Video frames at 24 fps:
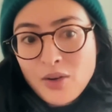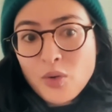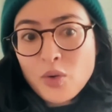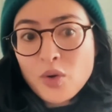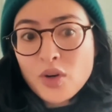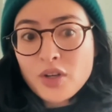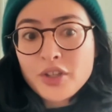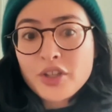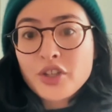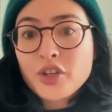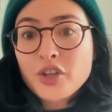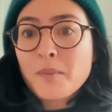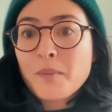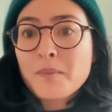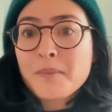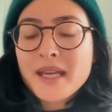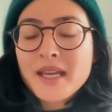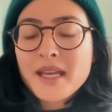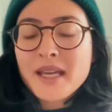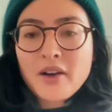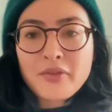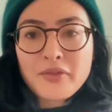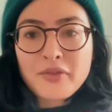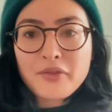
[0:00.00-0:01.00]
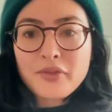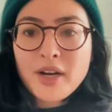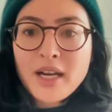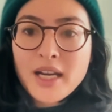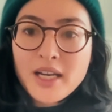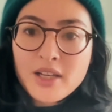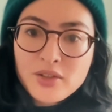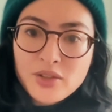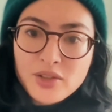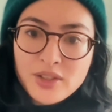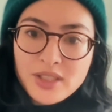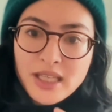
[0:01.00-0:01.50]
Or, being
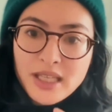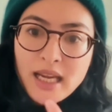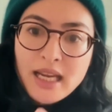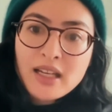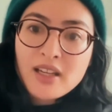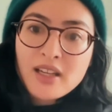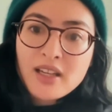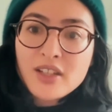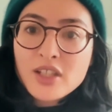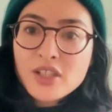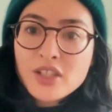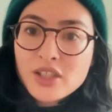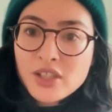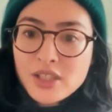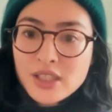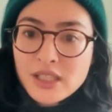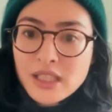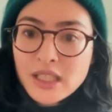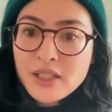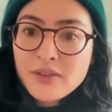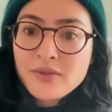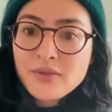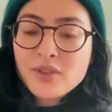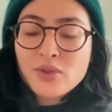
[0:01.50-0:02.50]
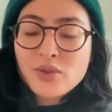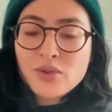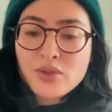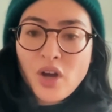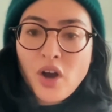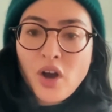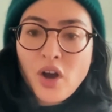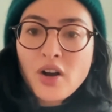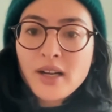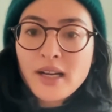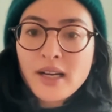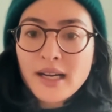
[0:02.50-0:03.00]
afraid to take initiatives to
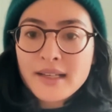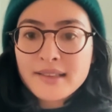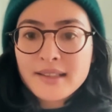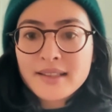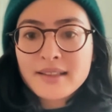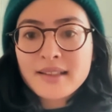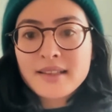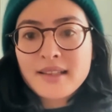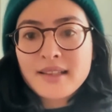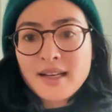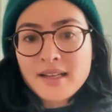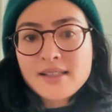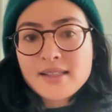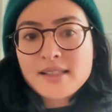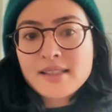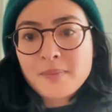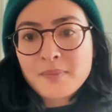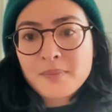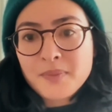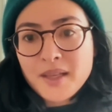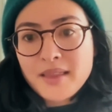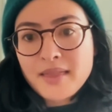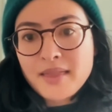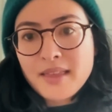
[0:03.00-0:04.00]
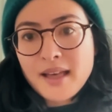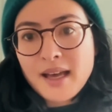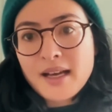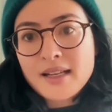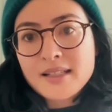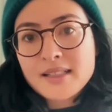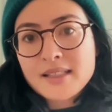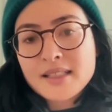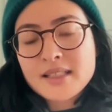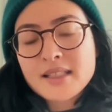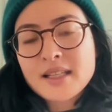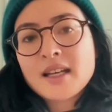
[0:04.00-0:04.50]
talk. I think that that is something
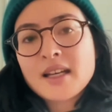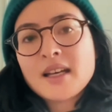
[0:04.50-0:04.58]
that